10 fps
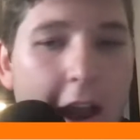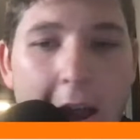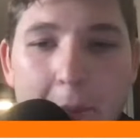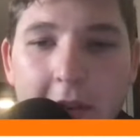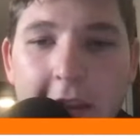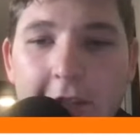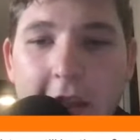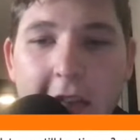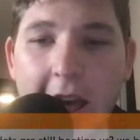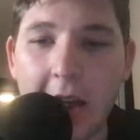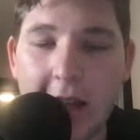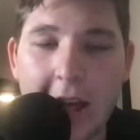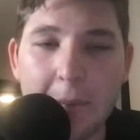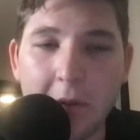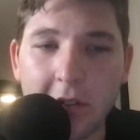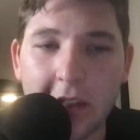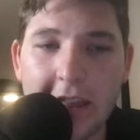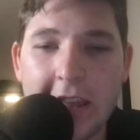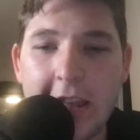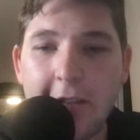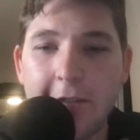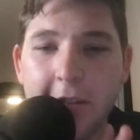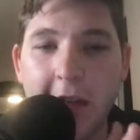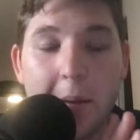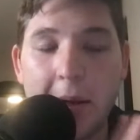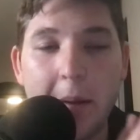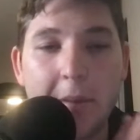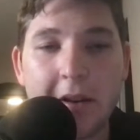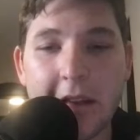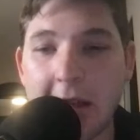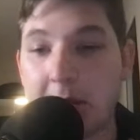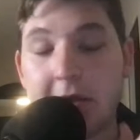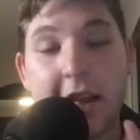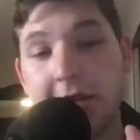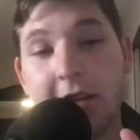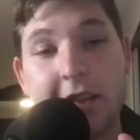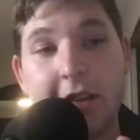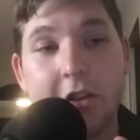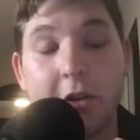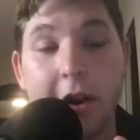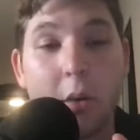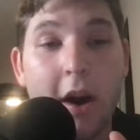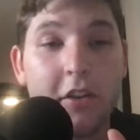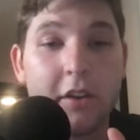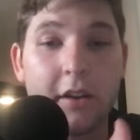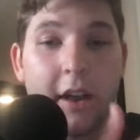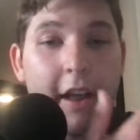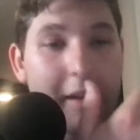I believe that. I believe. And that's a great question.